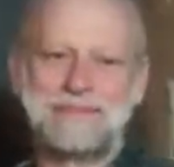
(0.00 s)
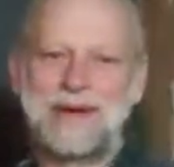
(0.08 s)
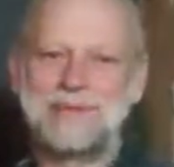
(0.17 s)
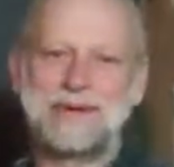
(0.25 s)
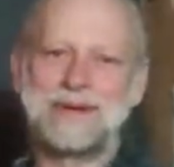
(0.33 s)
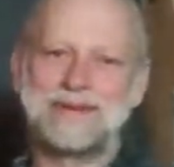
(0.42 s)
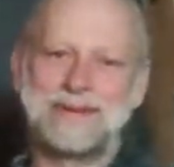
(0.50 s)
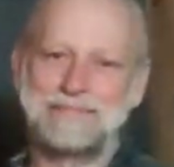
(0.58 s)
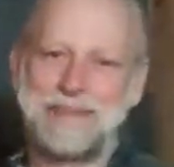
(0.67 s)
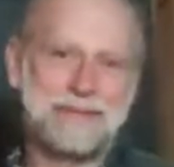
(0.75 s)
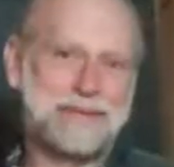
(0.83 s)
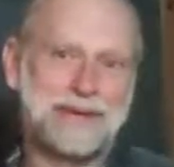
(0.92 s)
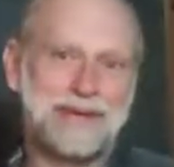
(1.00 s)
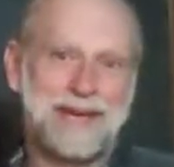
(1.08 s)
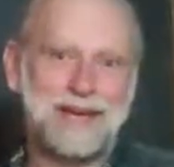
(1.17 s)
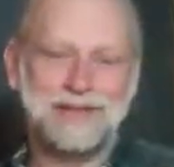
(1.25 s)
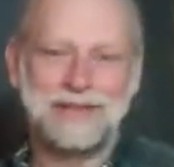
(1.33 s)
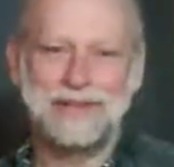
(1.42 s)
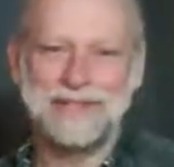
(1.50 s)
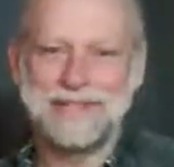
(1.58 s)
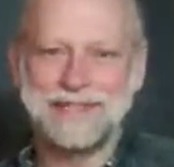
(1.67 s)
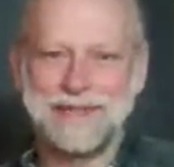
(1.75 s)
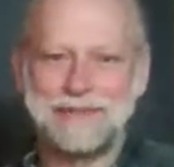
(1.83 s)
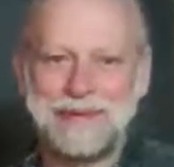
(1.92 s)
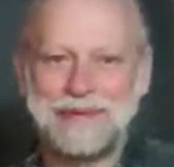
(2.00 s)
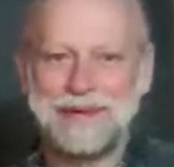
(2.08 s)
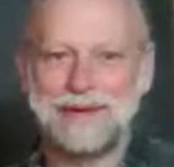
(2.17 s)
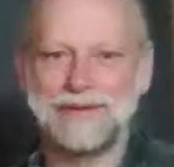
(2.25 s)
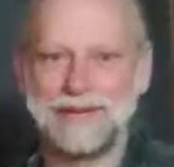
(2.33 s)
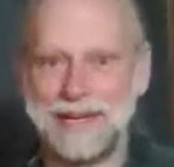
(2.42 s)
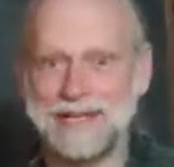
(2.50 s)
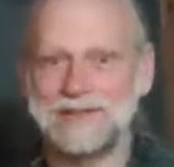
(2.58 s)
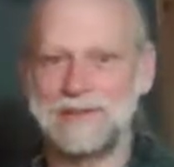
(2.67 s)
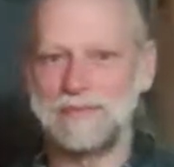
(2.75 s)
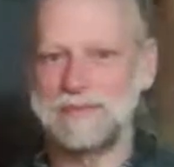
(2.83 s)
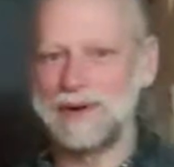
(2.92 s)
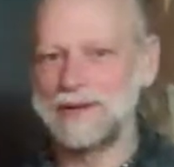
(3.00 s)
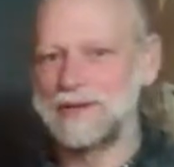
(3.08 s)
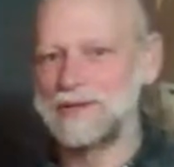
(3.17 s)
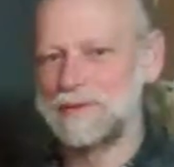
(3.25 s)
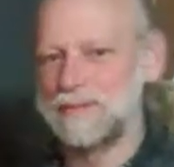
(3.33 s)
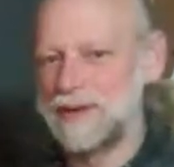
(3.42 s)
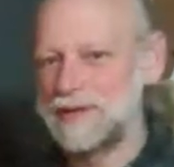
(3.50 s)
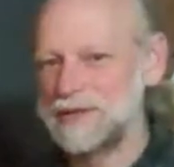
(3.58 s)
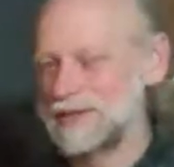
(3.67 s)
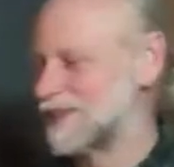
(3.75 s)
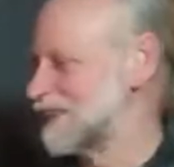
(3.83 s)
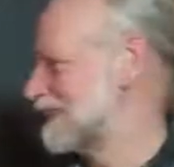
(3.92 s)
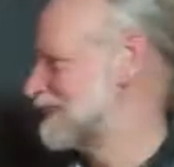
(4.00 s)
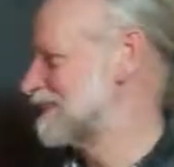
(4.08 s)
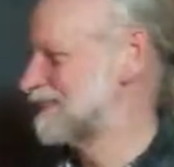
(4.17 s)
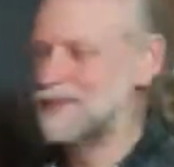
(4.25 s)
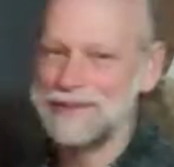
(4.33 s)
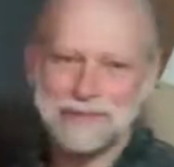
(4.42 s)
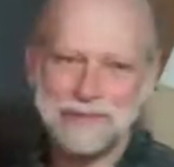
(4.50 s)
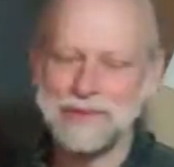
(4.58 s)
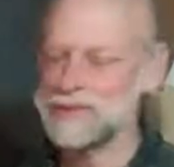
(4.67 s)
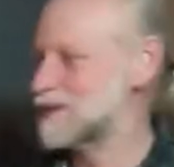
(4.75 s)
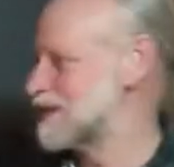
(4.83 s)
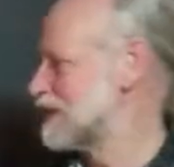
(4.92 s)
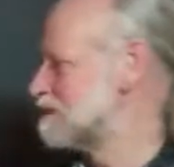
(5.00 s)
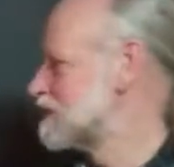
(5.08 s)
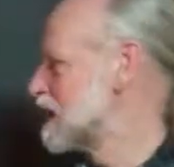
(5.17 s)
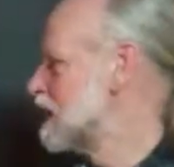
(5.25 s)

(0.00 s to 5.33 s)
maybe it maybe it'll catch on this time. Maybe I'll get some participation. I don't know. We'll see.